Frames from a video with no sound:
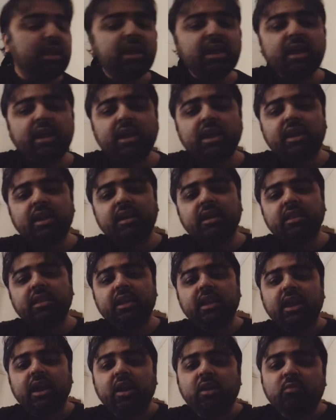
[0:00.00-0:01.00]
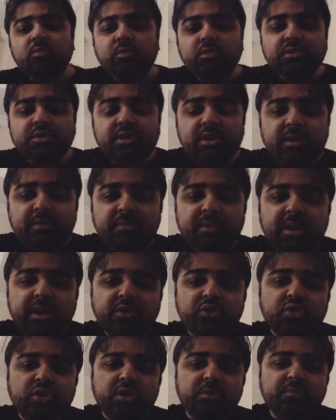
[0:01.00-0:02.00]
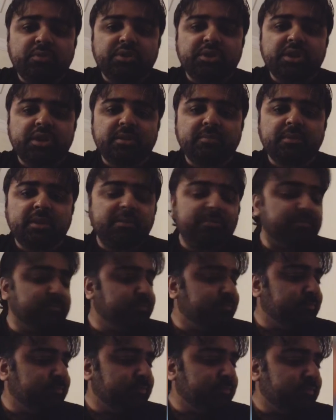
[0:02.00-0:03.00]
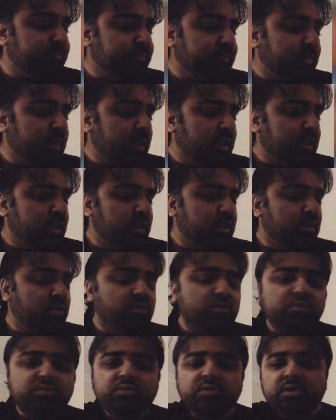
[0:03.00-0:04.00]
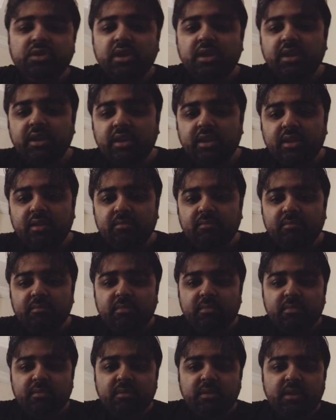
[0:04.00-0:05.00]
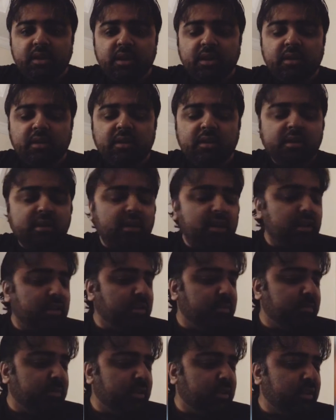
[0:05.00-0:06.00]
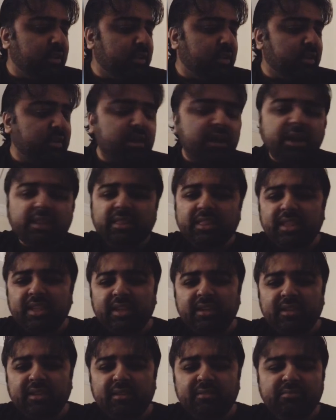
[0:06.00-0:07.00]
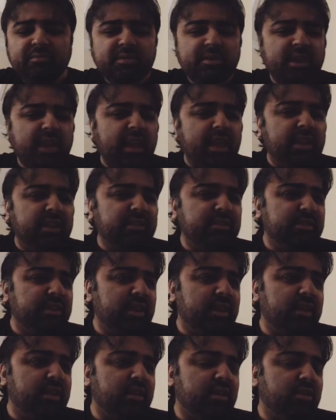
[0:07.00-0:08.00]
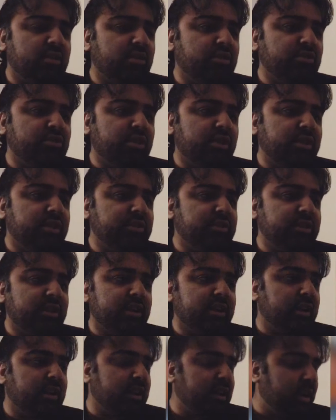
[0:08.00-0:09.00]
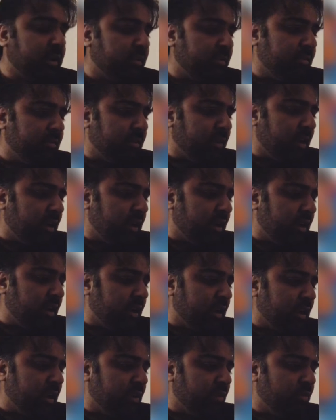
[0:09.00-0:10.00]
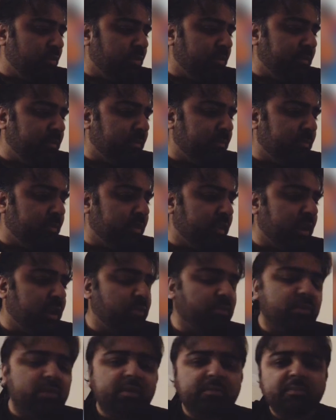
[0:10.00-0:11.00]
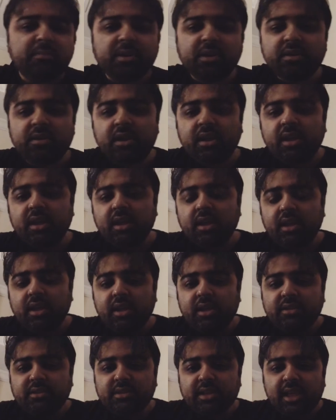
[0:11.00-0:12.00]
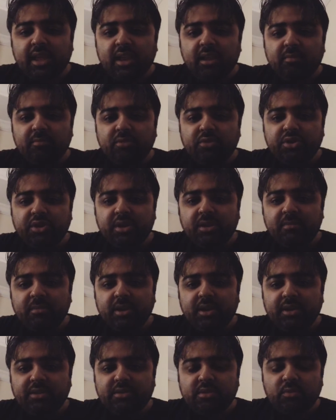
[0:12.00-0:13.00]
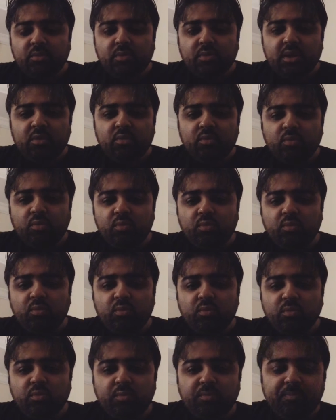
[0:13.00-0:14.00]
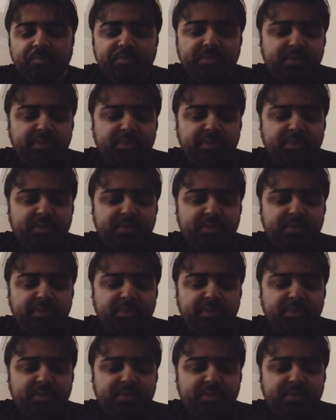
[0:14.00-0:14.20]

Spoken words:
and the art was done by John Buscema, whose other brother, I think Sal is younger or John is younger, I don't remember that one, but Sal Buscema is the one who